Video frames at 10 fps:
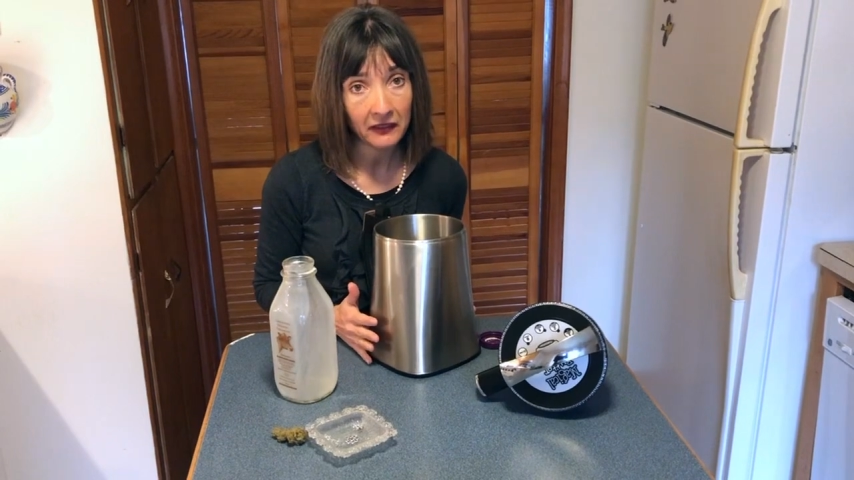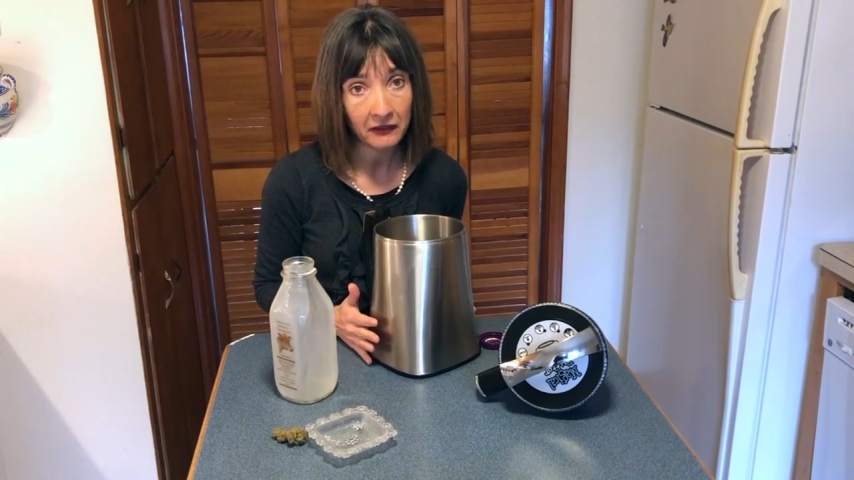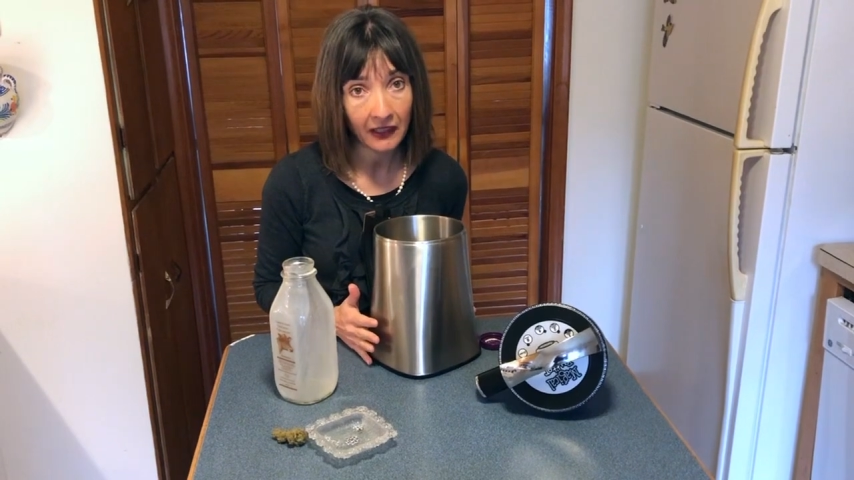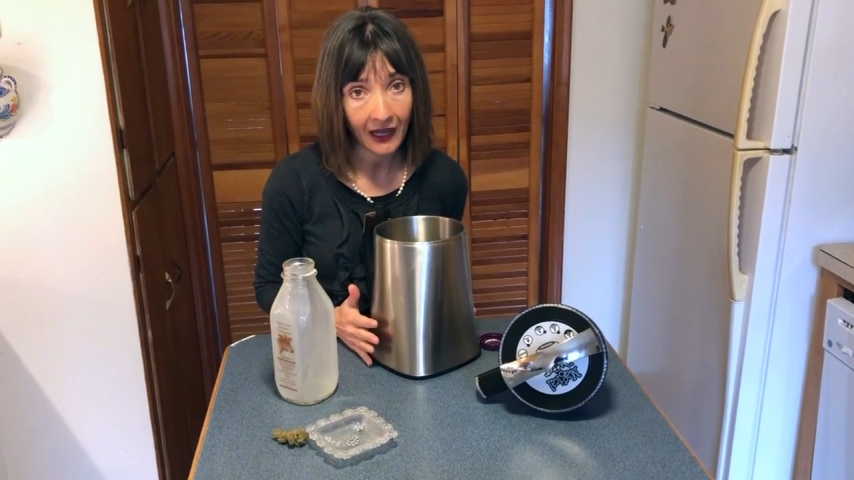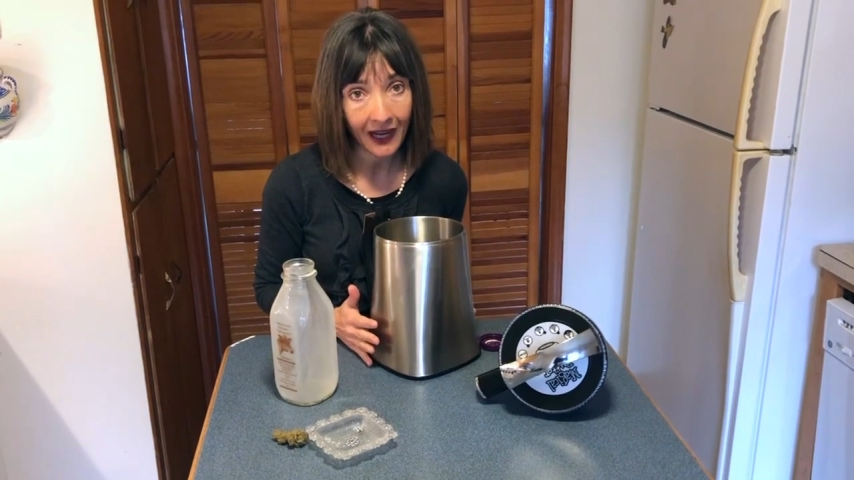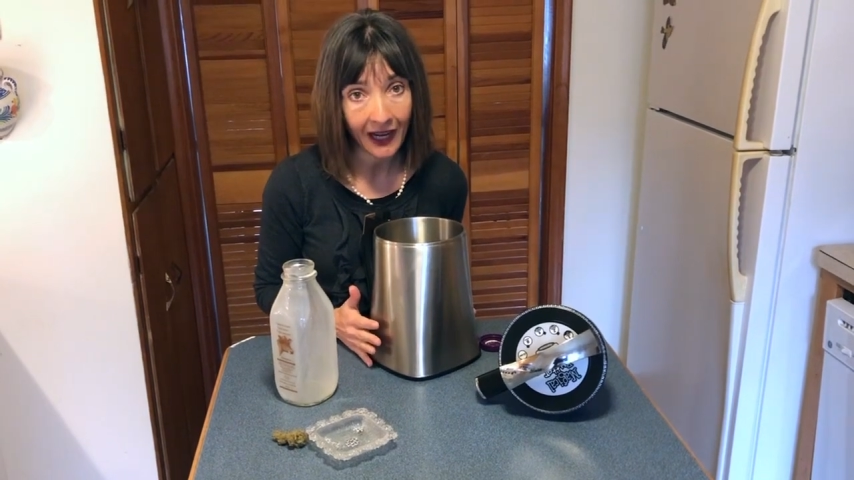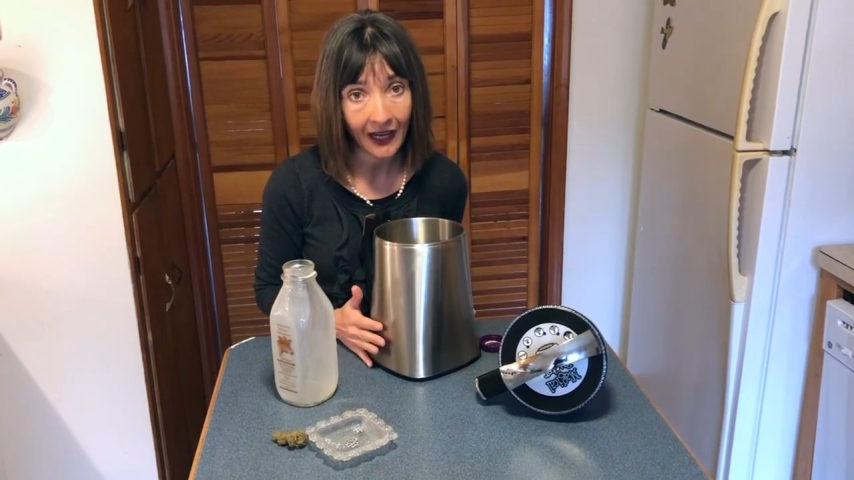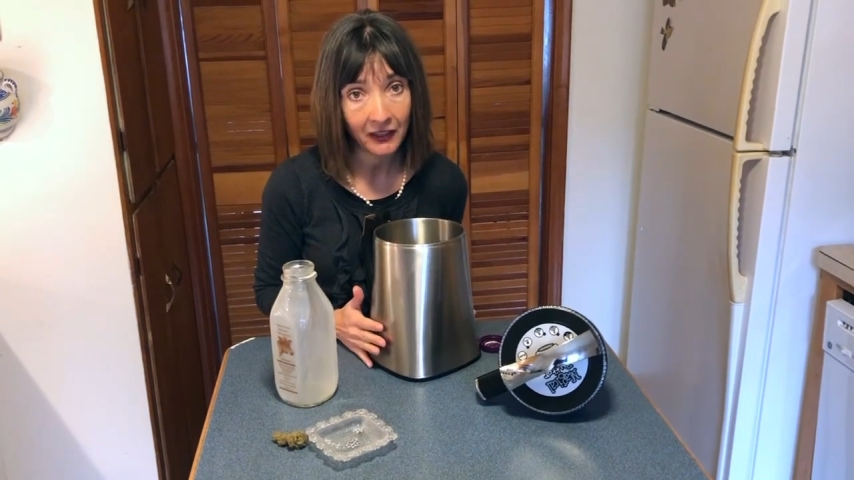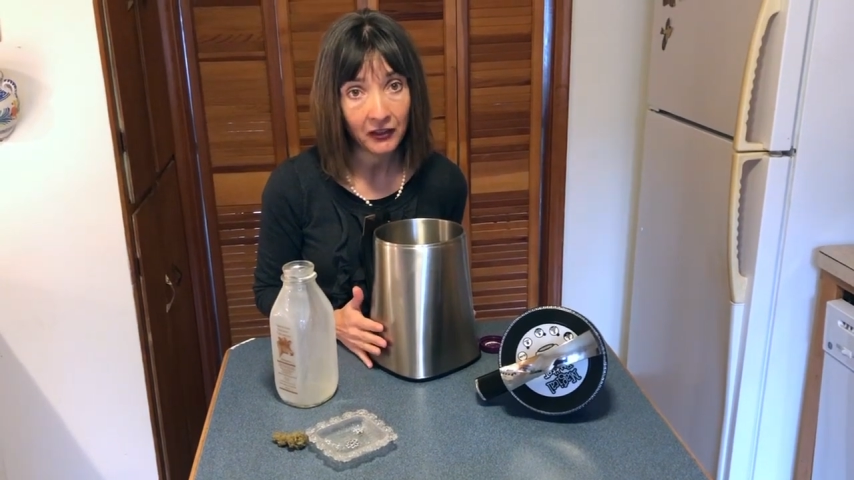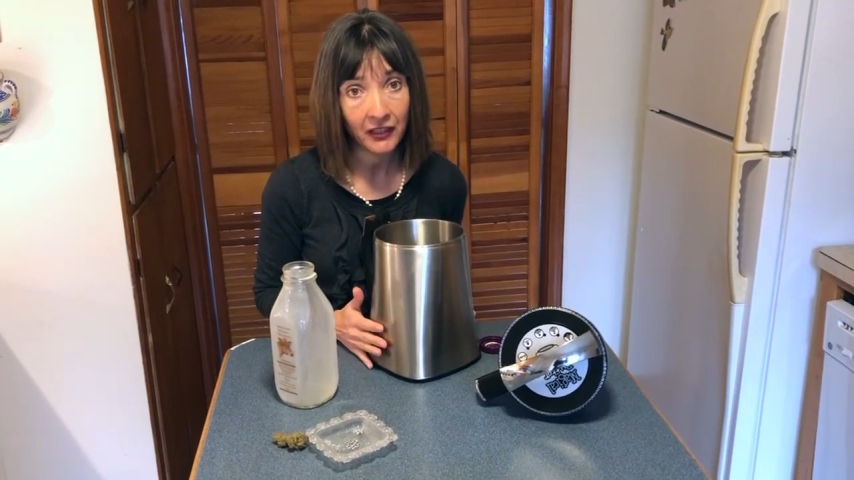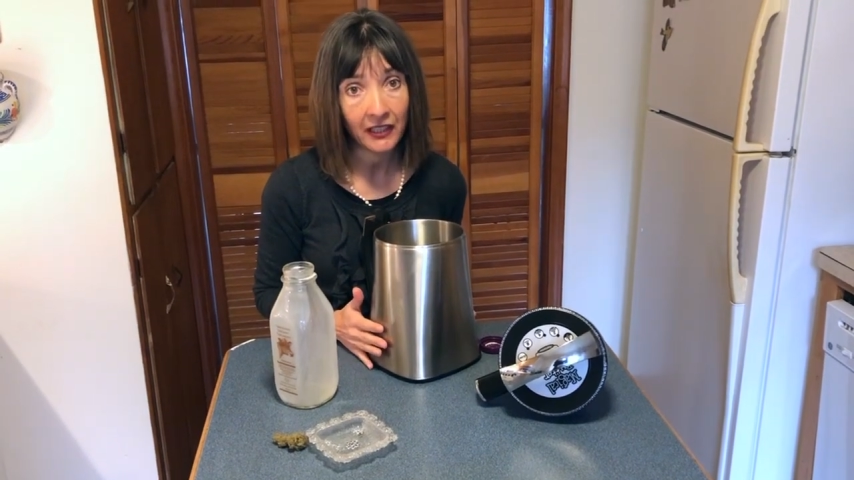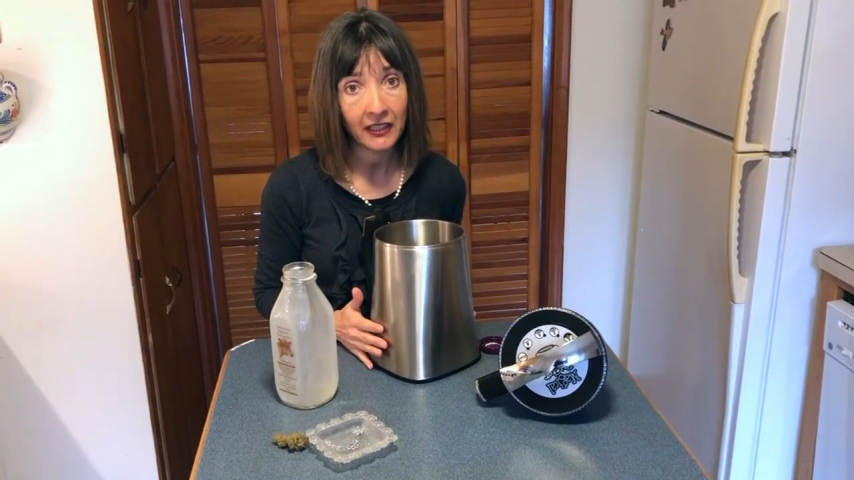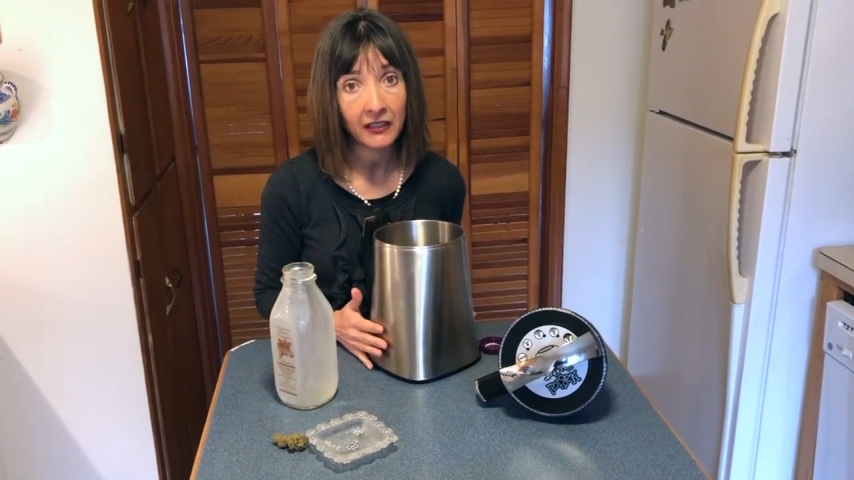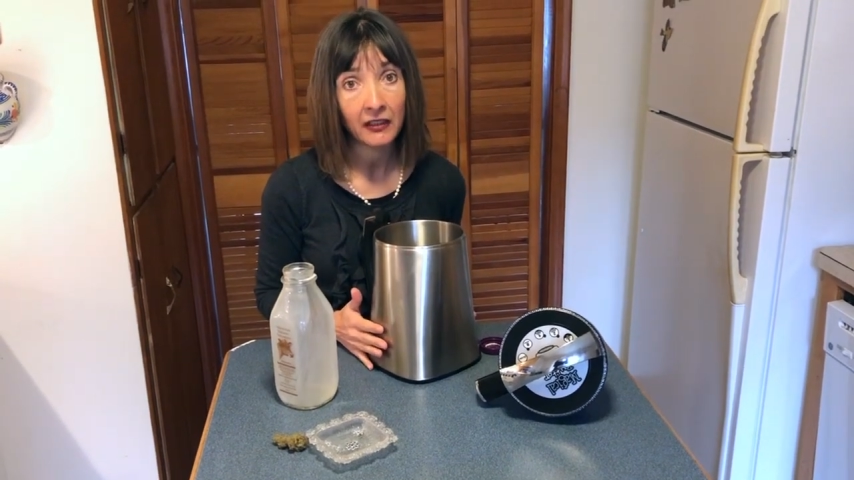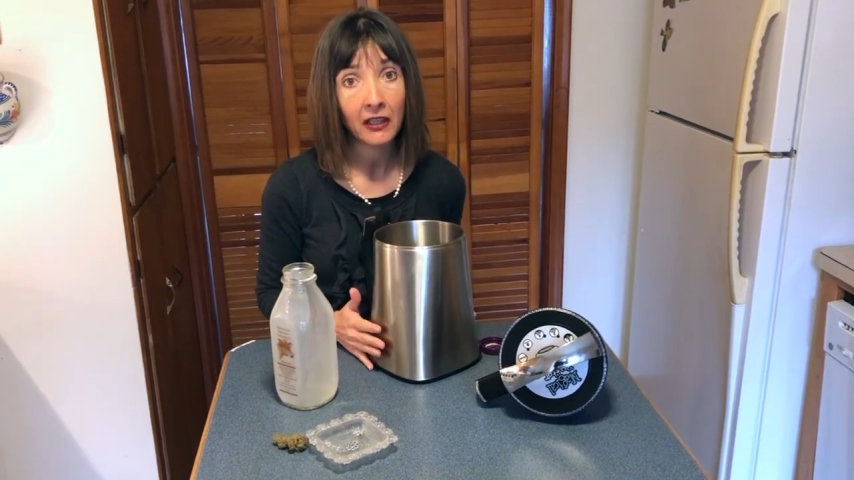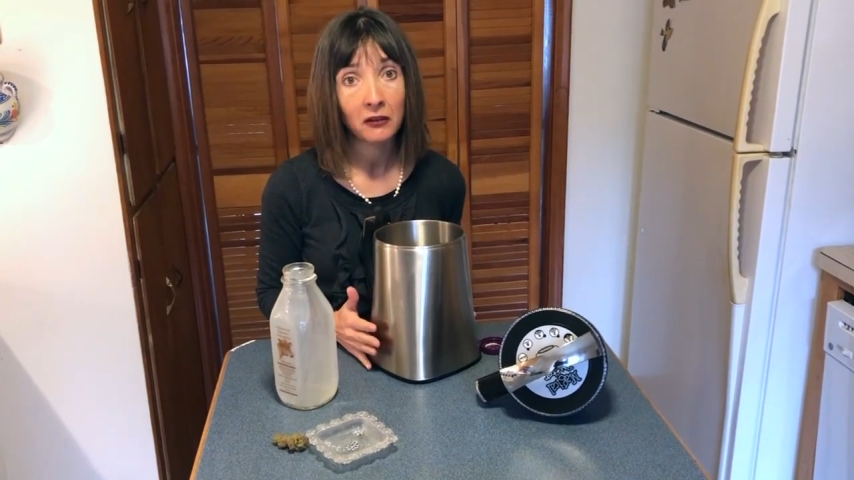even a higher heat